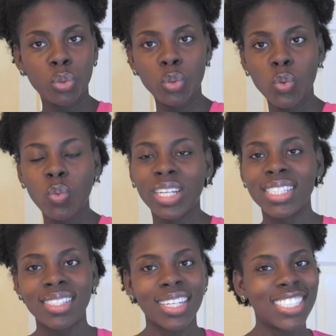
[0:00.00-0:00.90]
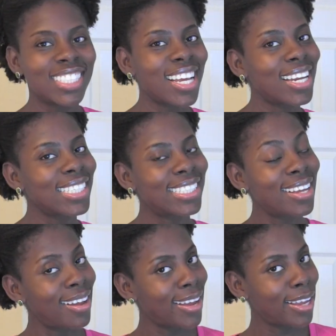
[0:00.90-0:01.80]
do one section at a
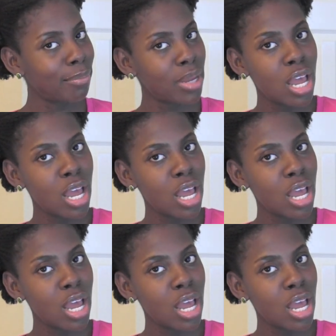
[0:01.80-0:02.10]
time.